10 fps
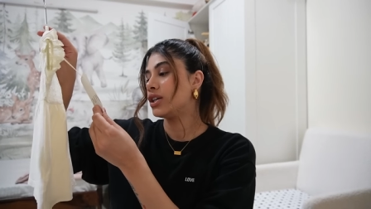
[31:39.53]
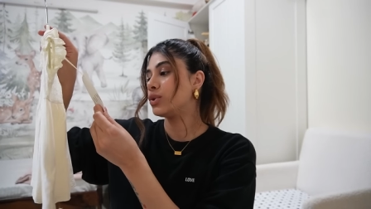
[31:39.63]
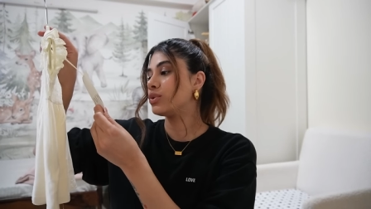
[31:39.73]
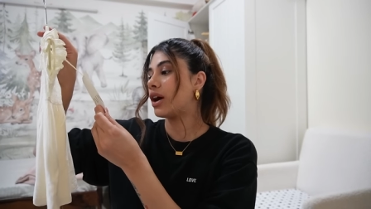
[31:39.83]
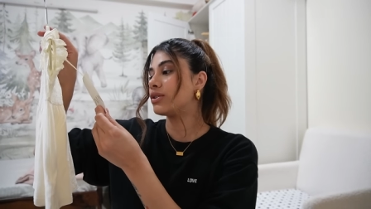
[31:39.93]

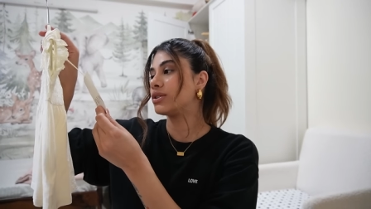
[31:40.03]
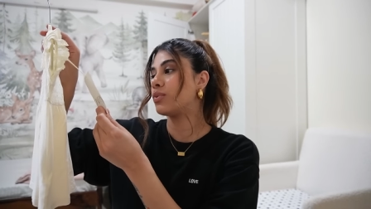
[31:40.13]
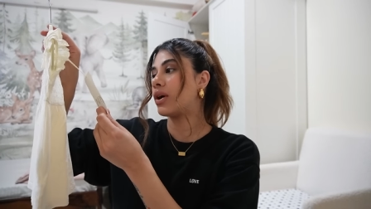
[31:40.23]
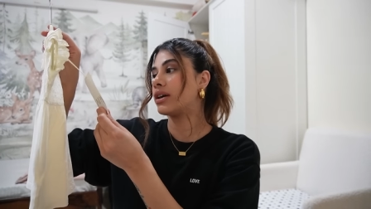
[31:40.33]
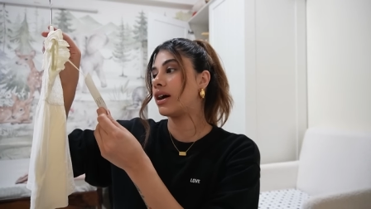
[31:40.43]

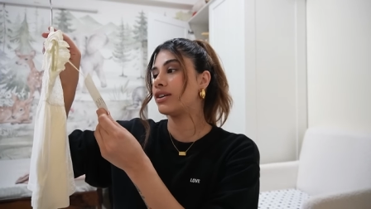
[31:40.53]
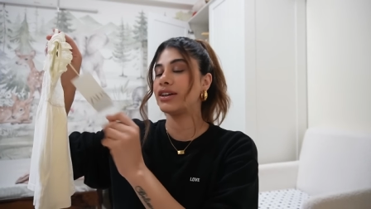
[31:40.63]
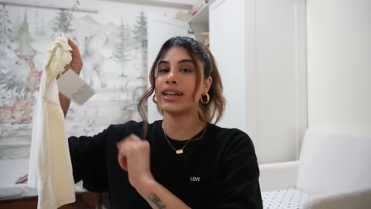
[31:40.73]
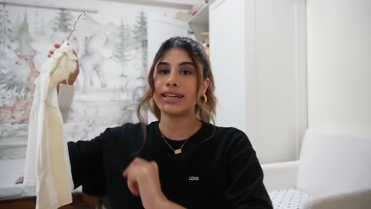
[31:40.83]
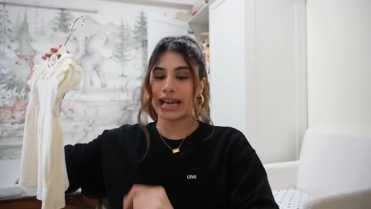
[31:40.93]

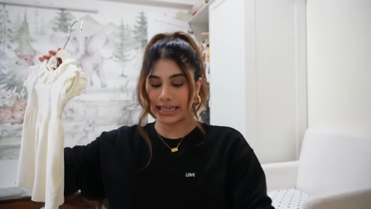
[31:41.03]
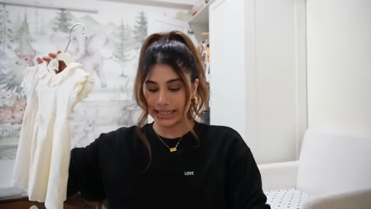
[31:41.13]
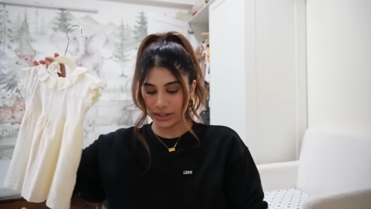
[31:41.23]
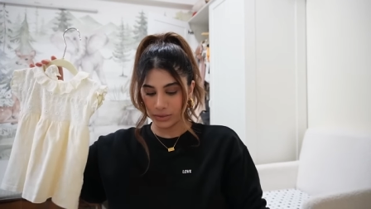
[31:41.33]
2190